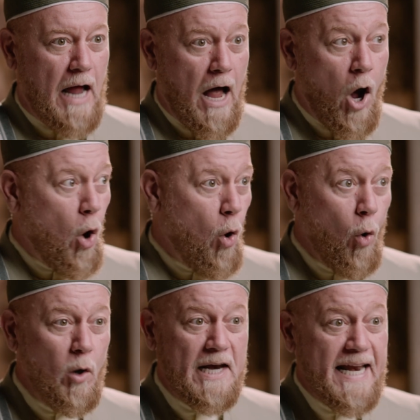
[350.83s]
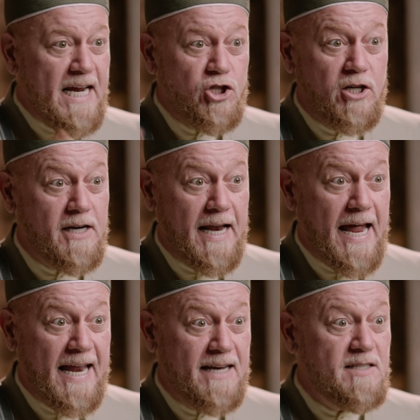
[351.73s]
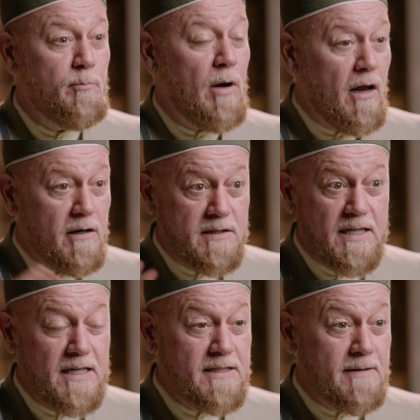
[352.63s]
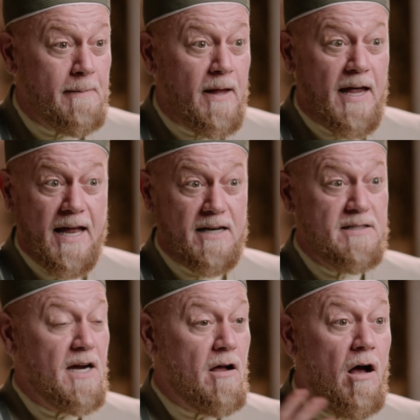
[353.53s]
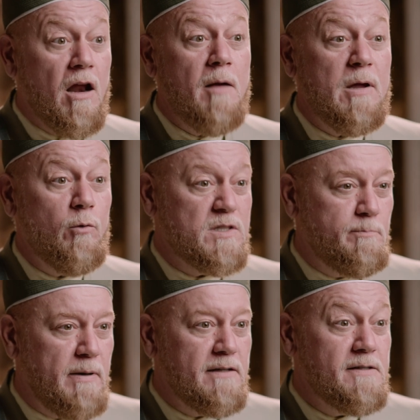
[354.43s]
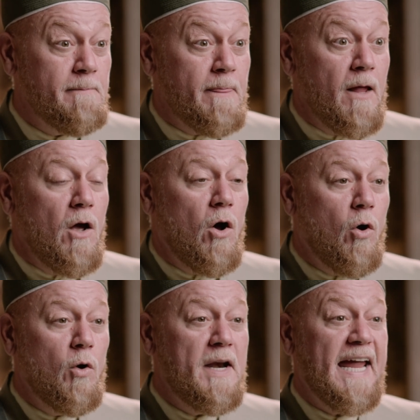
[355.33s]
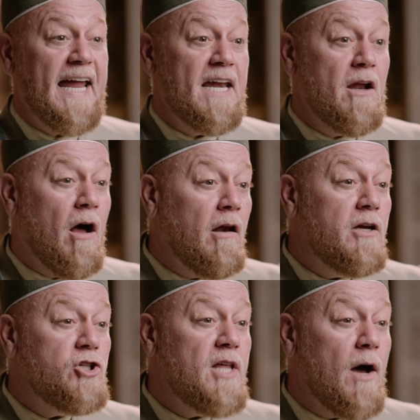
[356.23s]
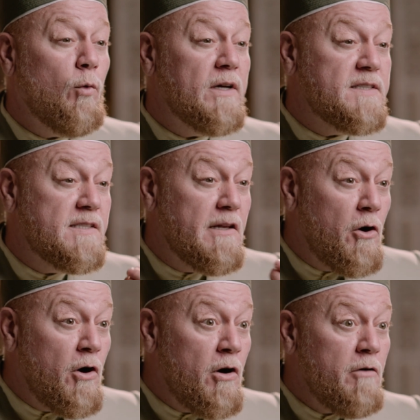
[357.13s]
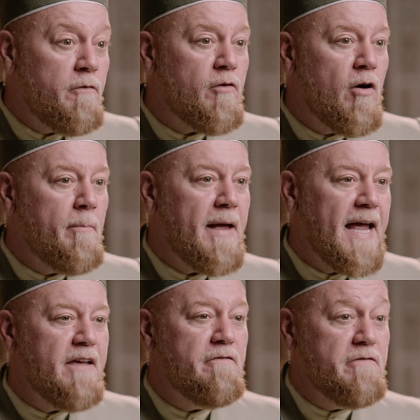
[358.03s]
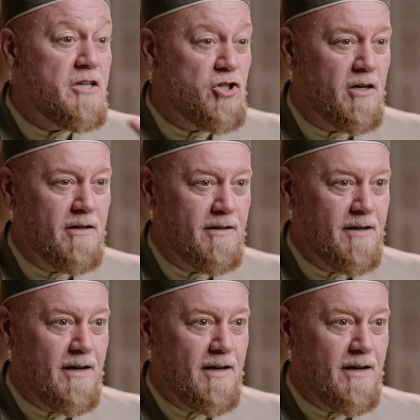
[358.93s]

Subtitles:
A whole nation and its policies and its economy was built on a knowledge that was learned from a vision,